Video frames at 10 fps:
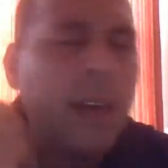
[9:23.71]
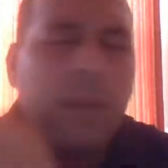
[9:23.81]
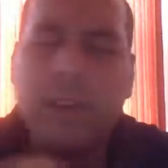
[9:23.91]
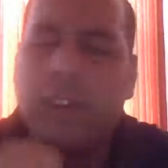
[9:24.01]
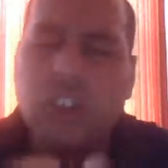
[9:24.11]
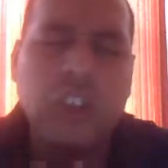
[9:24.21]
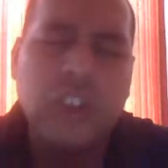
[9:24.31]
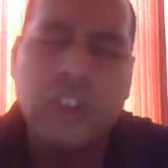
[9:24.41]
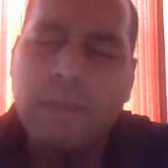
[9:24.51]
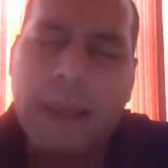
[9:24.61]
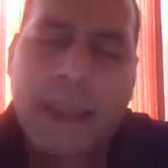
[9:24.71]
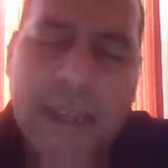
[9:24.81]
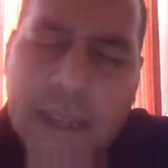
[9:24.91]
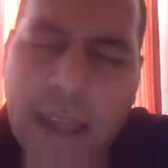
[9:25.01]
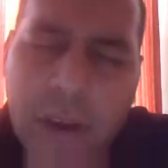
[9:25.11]
Never shut your
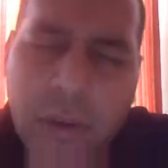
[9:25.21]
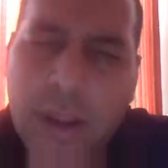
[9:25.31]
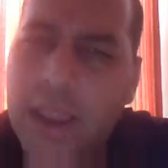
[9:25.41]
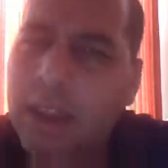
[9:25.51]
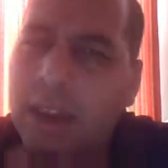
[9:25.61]
mind down.